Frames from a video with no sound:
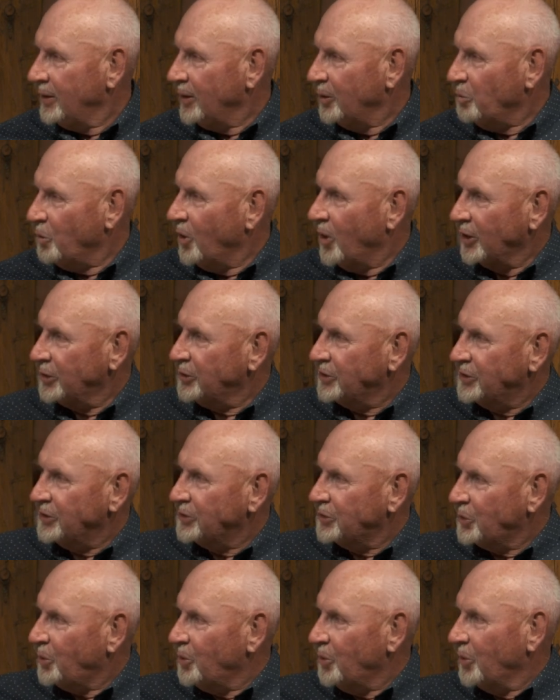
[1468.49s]
and watched
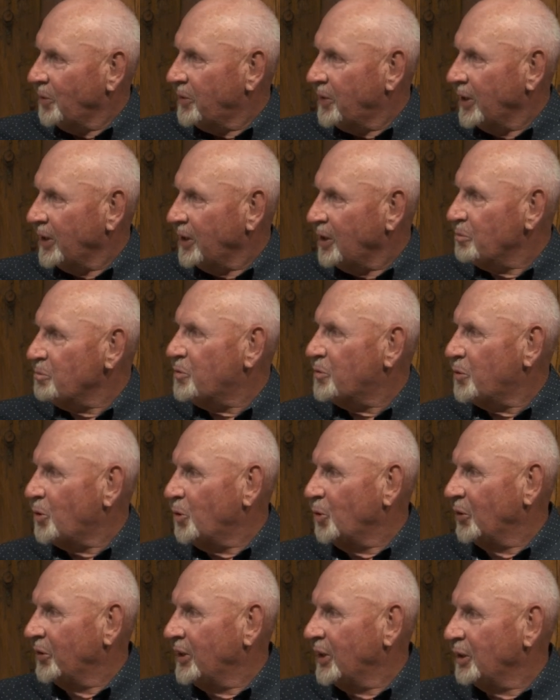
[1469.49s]
this whole thing
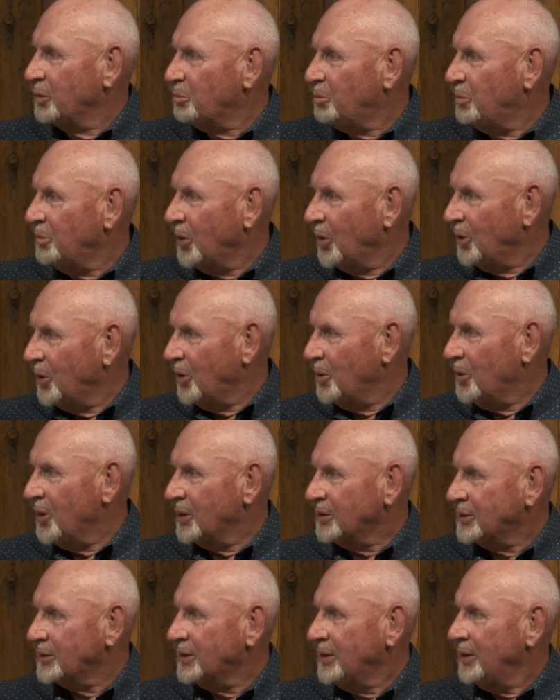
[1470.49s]
unfolding below
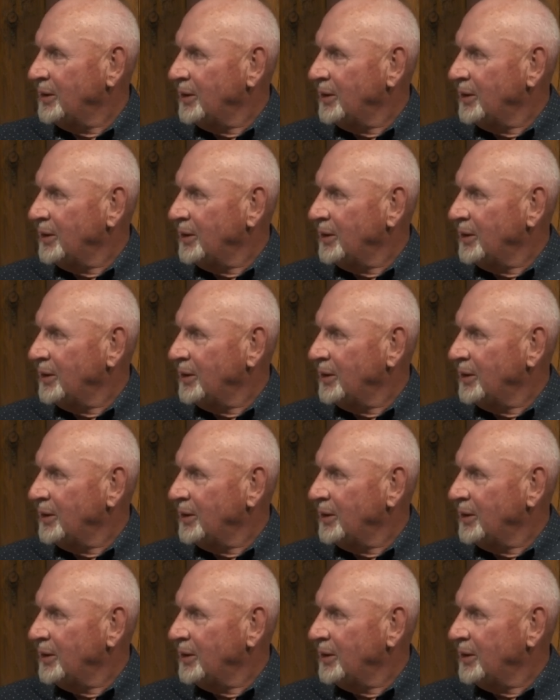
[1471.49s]
us.